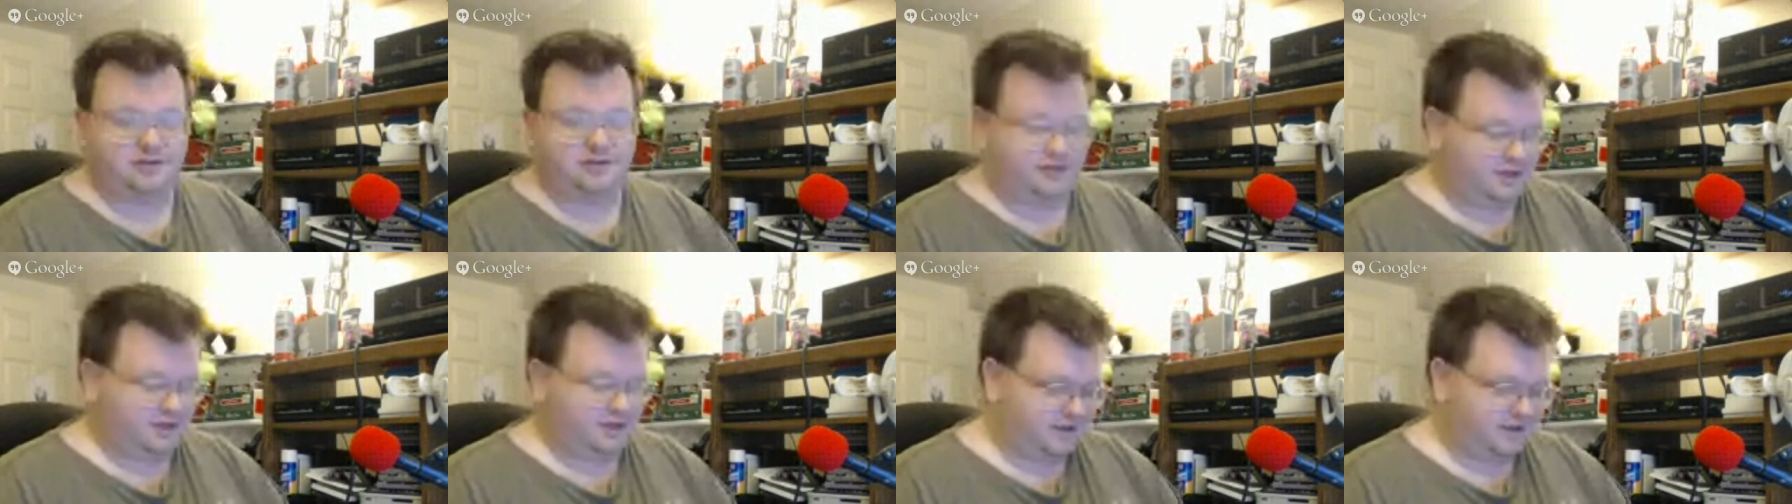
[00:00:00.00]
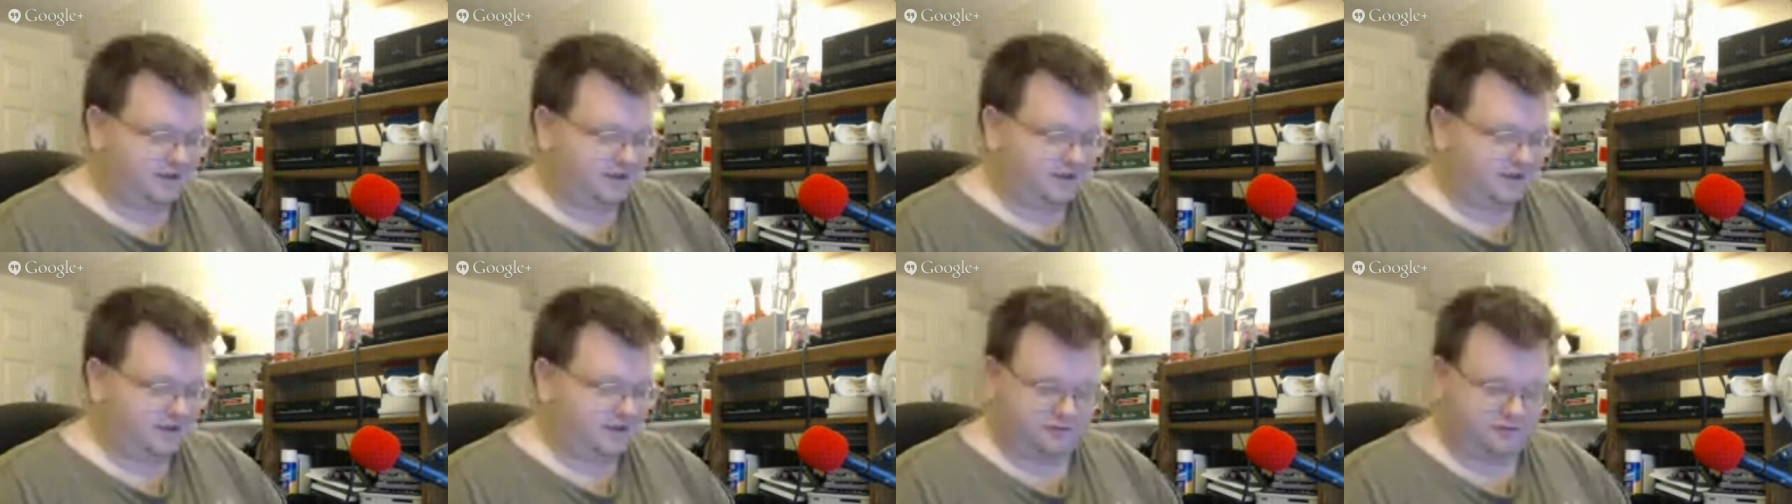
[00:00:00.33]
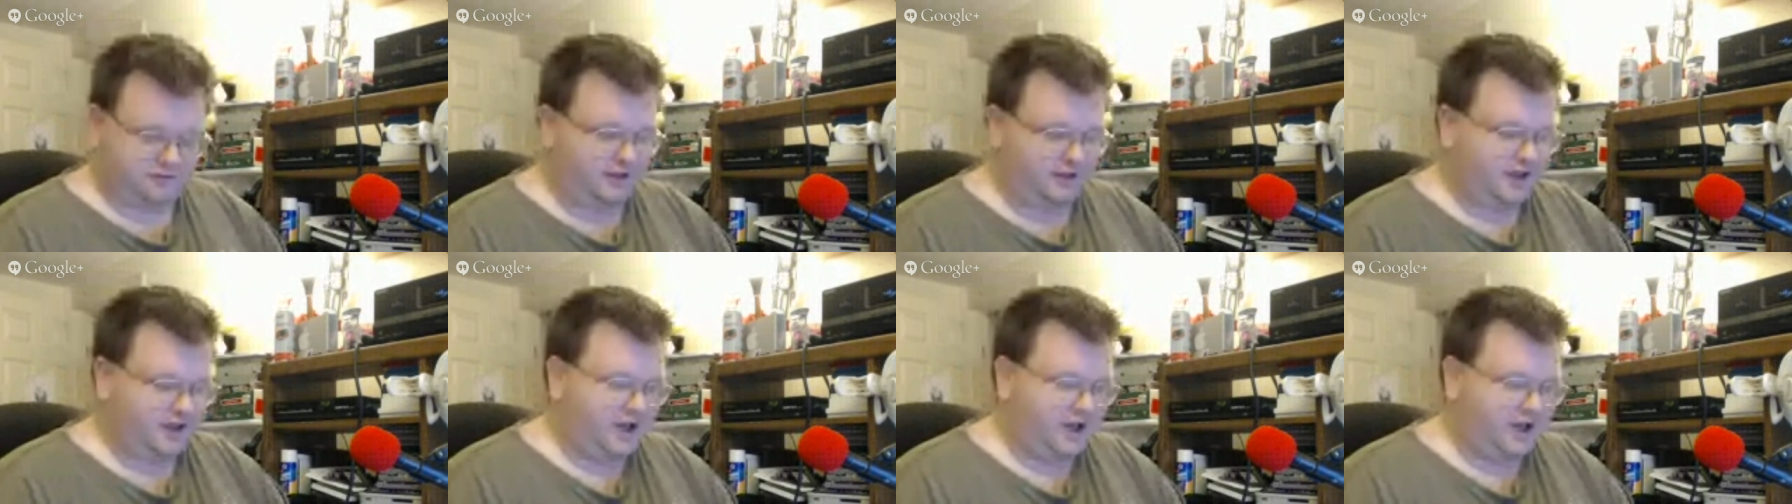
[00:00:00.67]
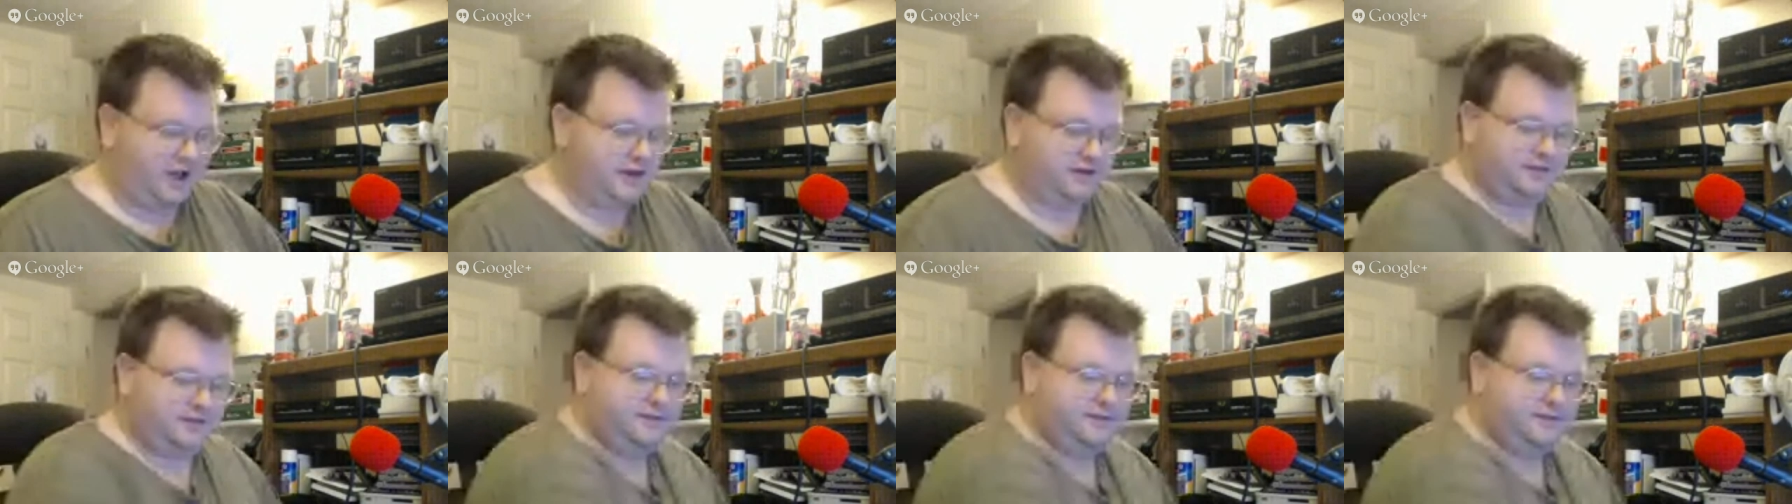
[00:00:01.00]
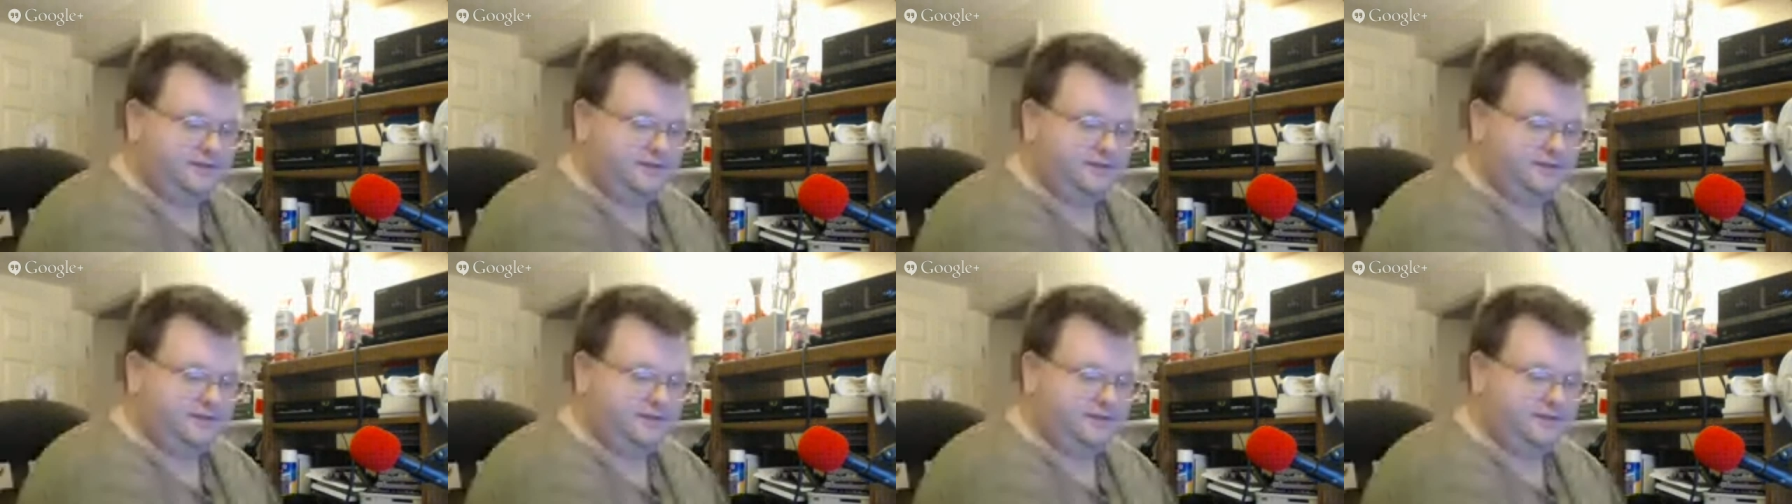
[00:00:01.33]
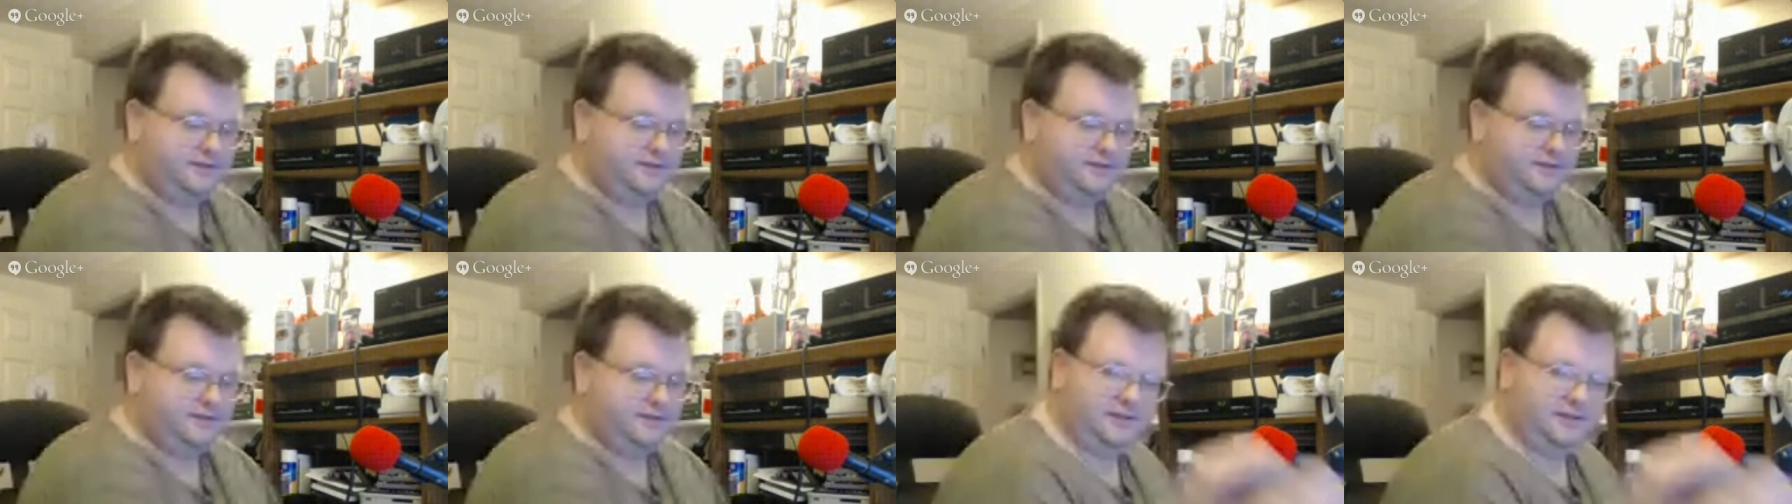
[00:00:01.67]
I actually got.
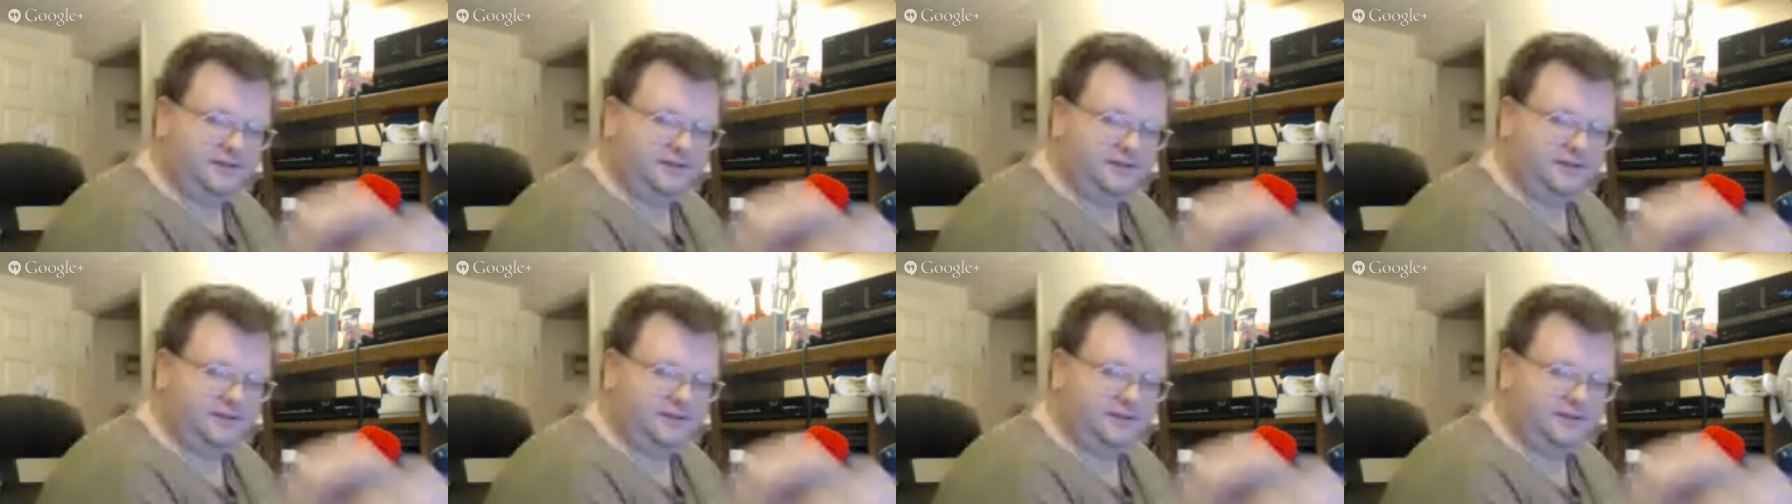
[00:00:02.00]
So